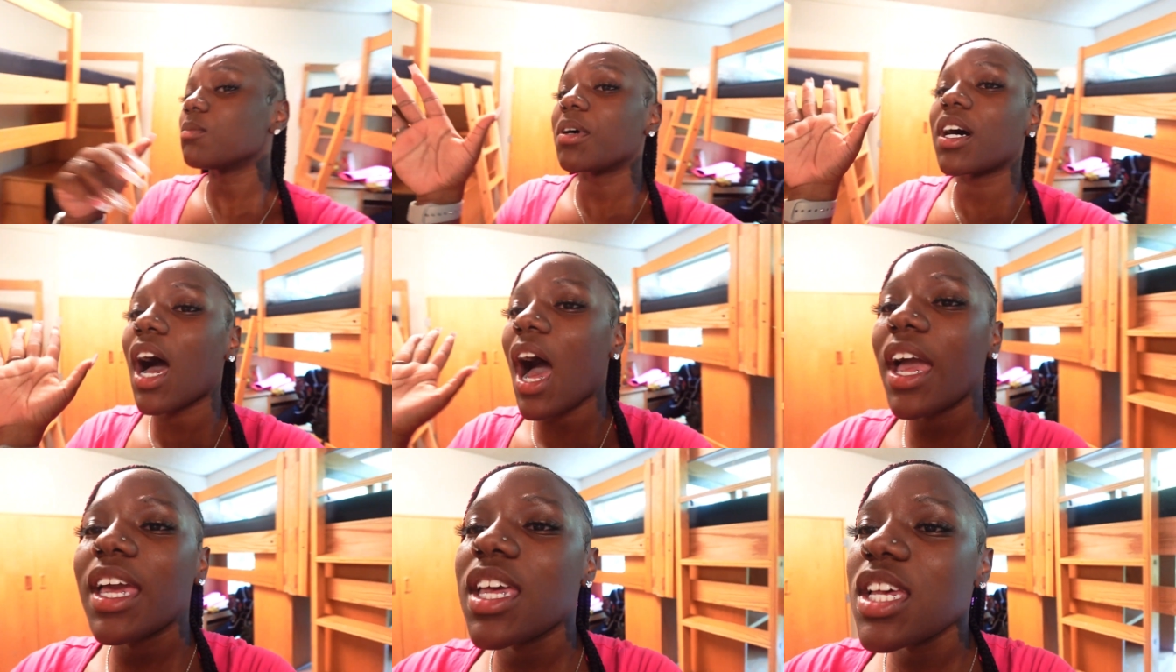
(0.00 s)
but
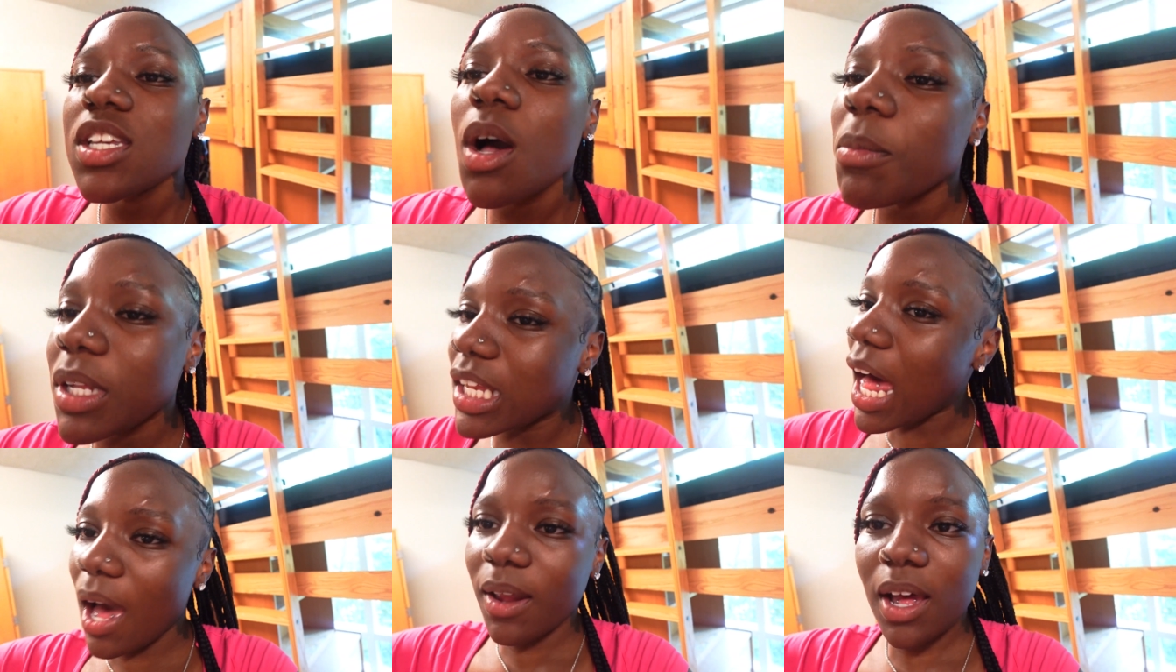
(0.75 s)
it's gonna be
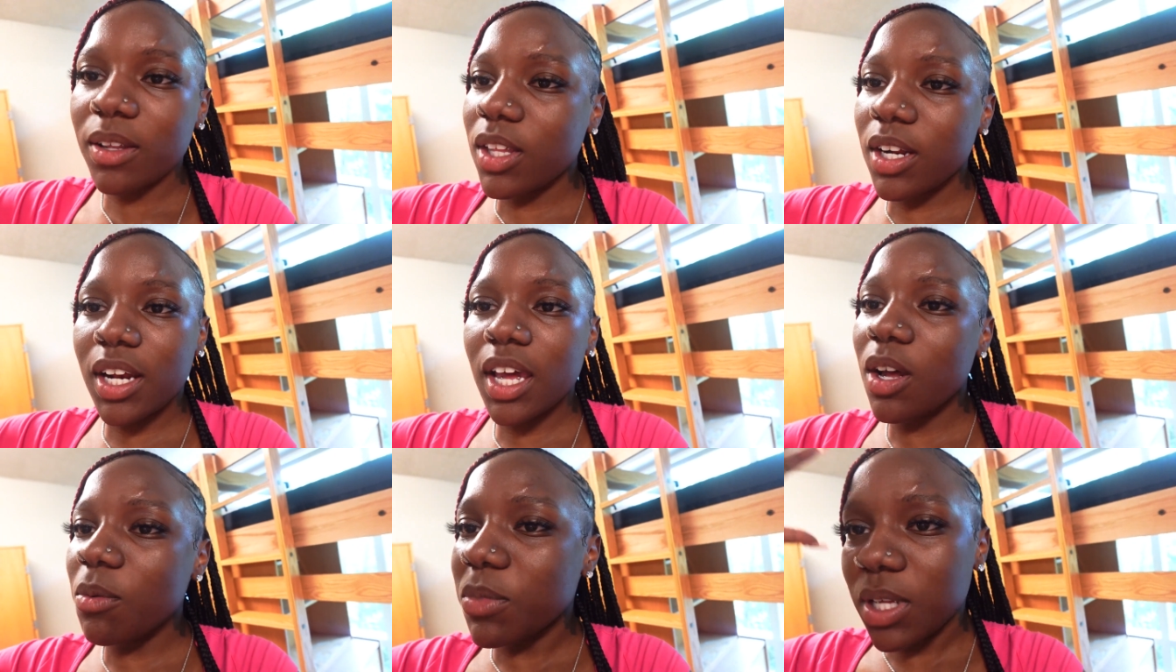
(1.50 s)
loud out there. They
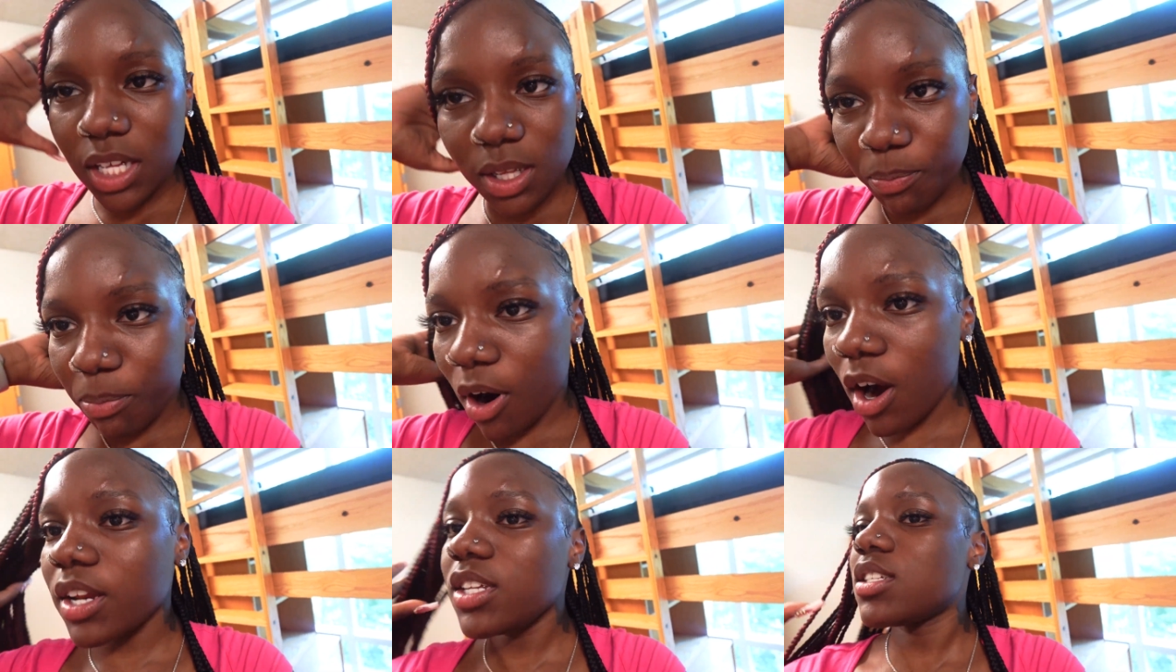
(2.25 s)
gonna be
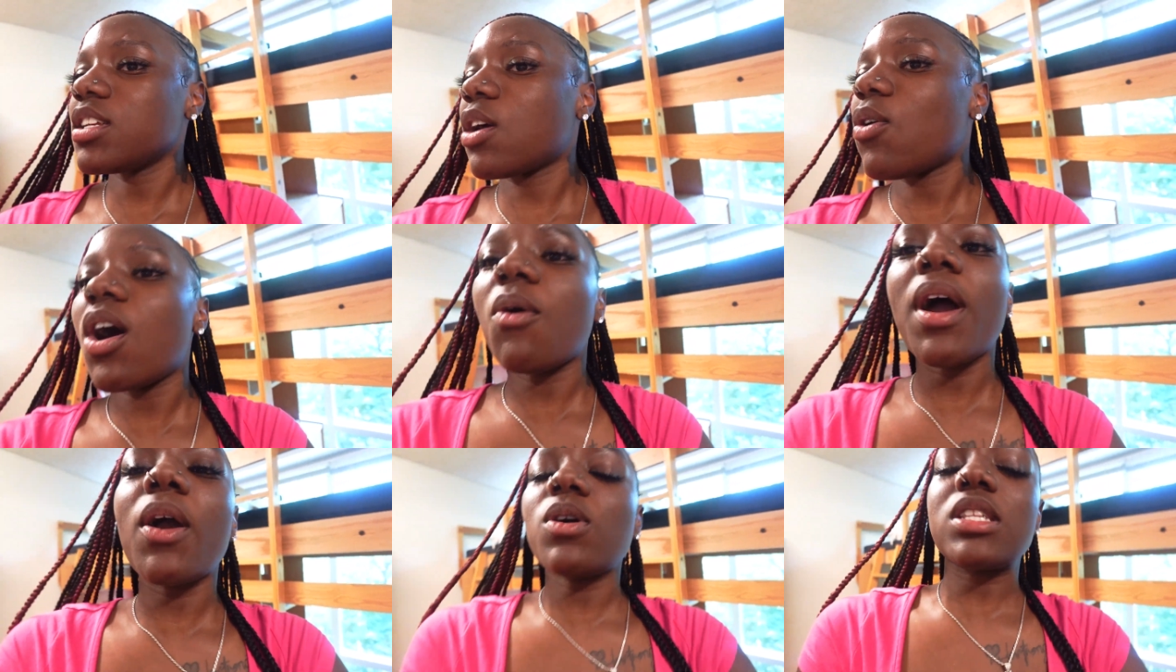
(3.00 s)
parties in the
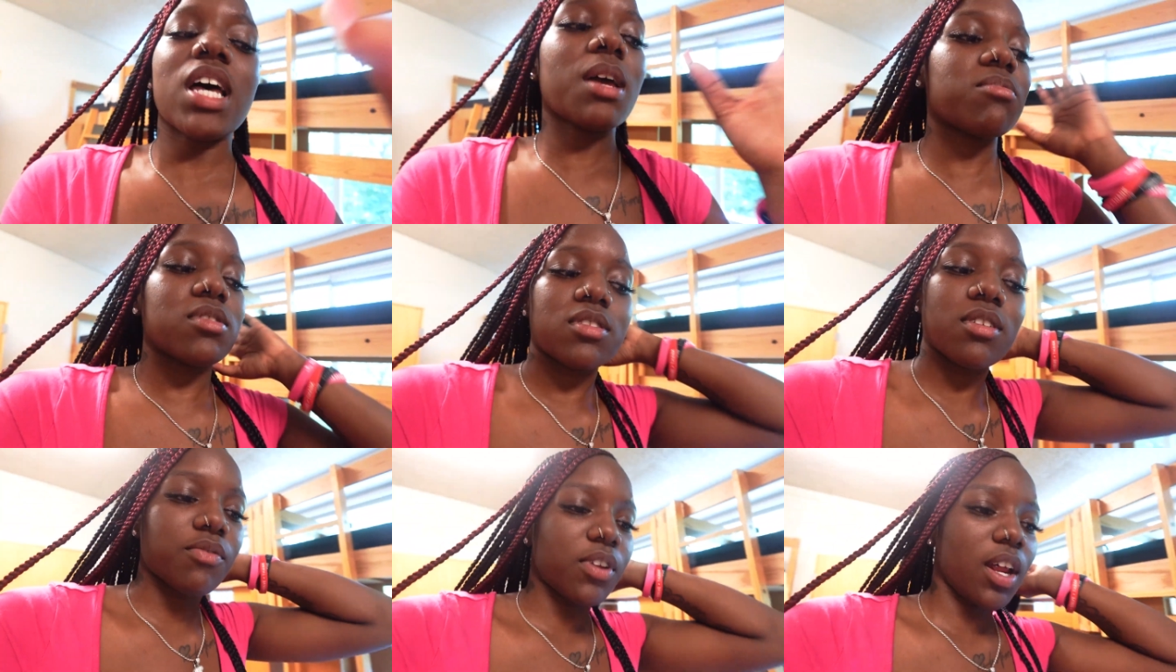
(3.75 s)
hallway, all types of
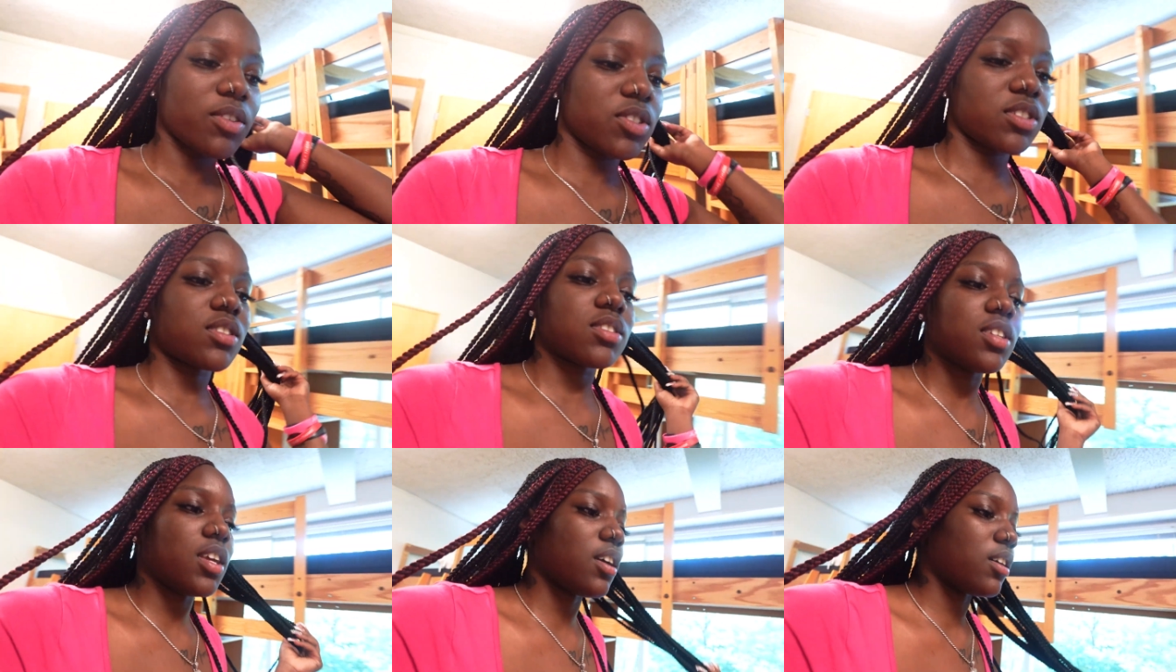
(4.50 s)
stuff. And I just,
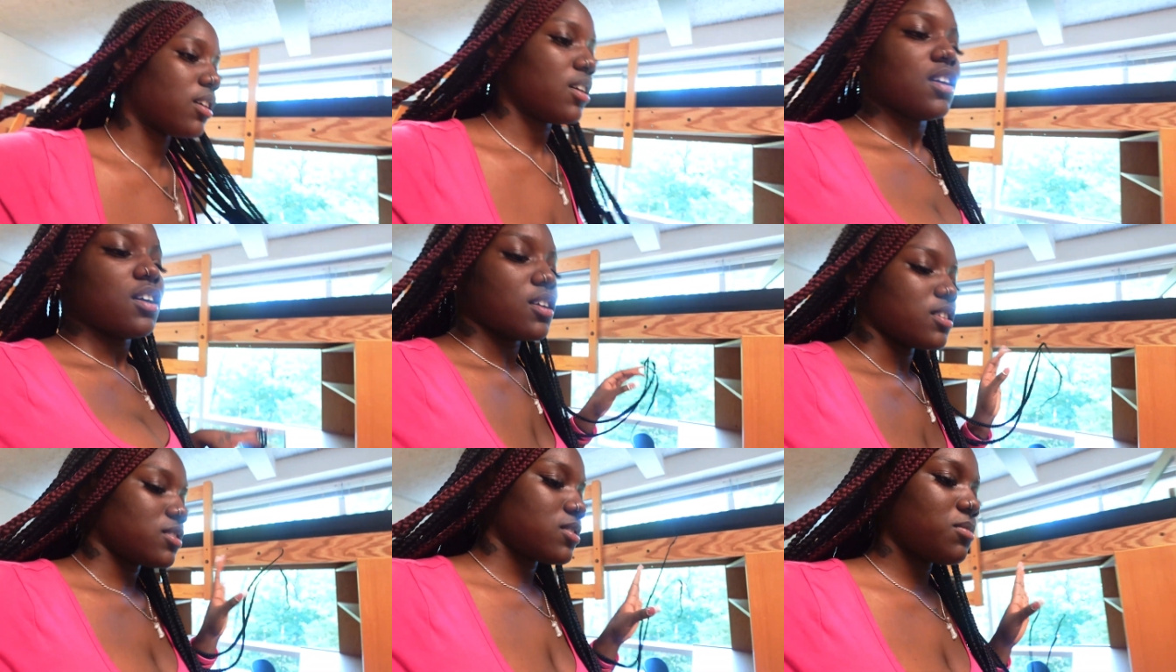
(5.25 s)
yeah,
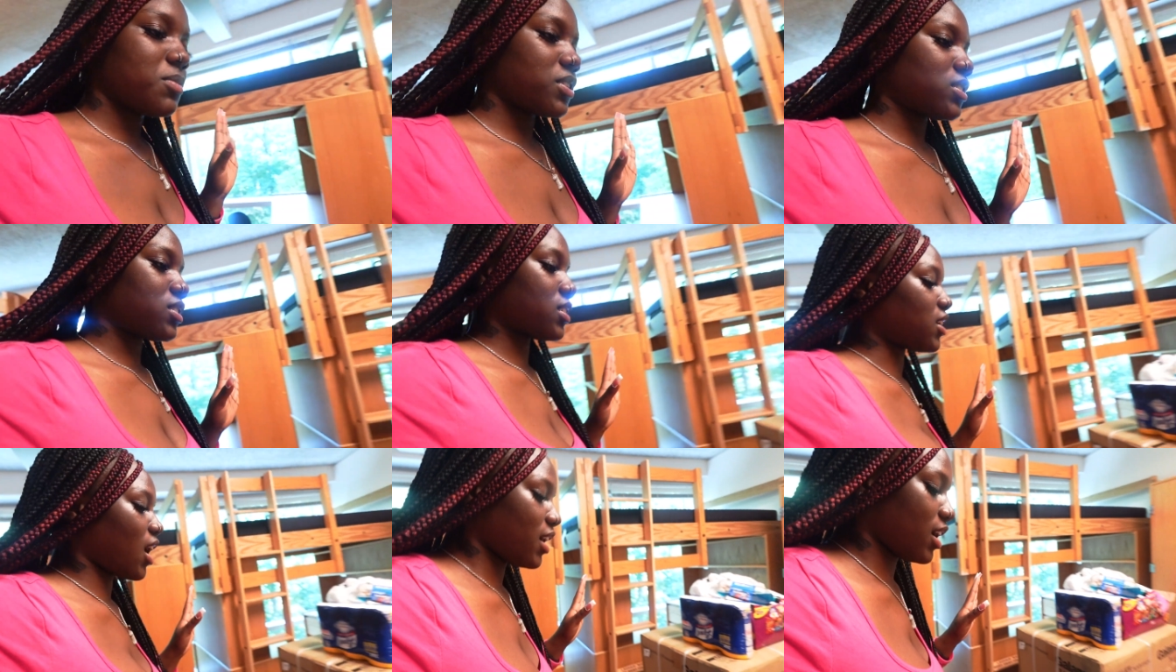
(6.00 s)
too much
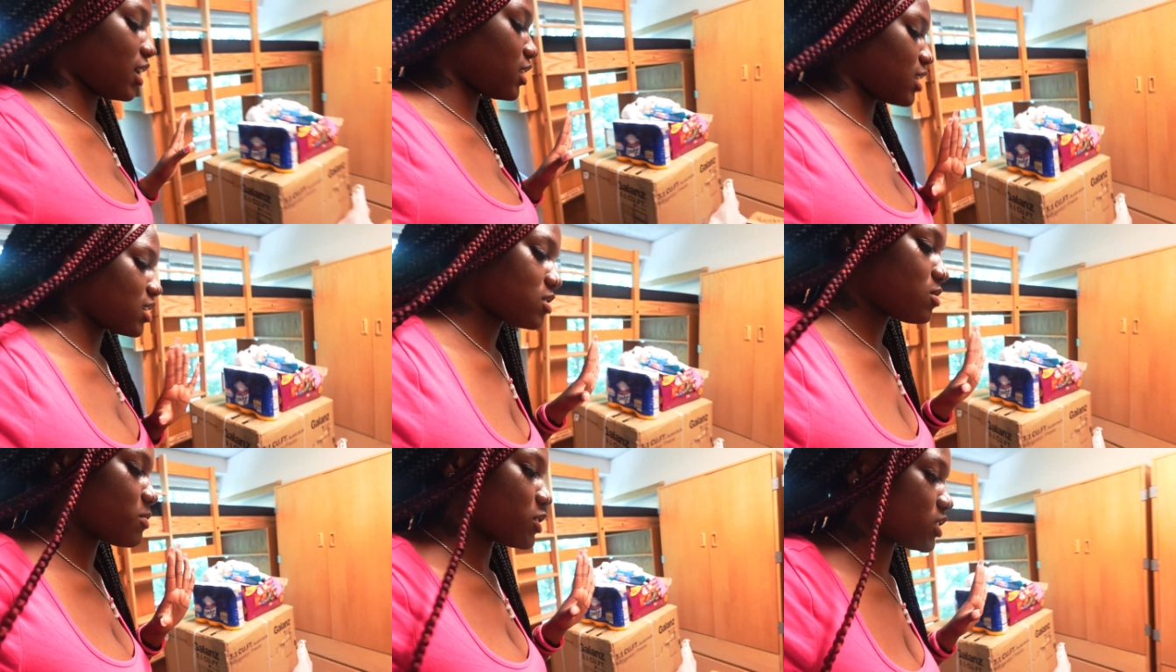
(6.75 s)
kayak. That's
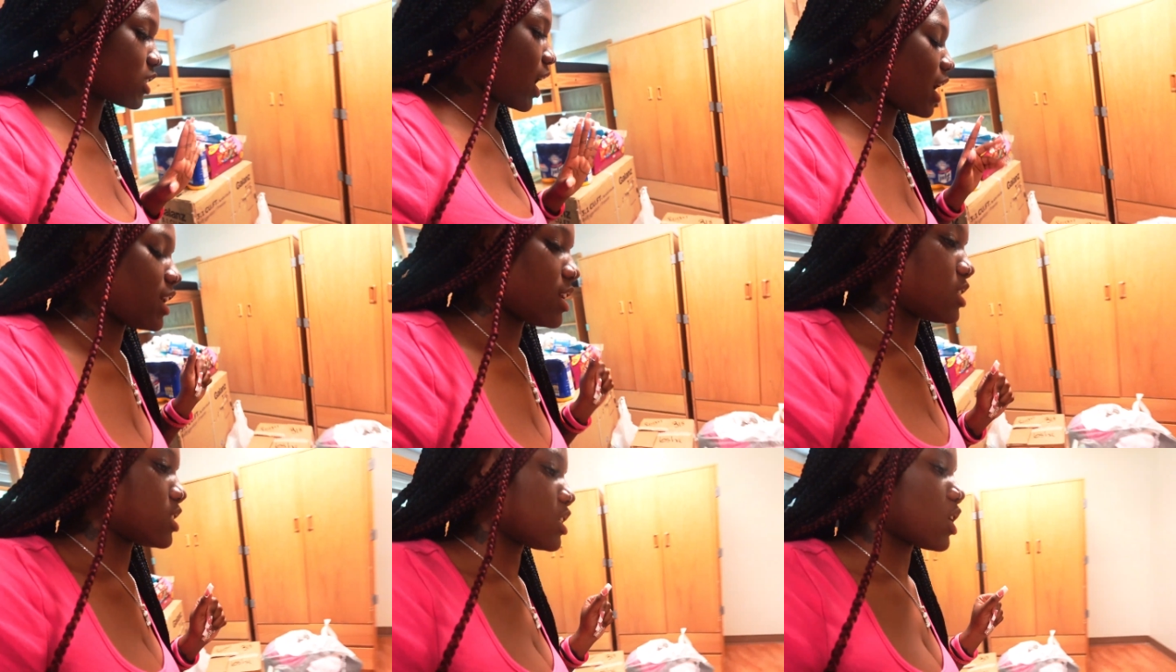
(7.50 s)
too much kayak.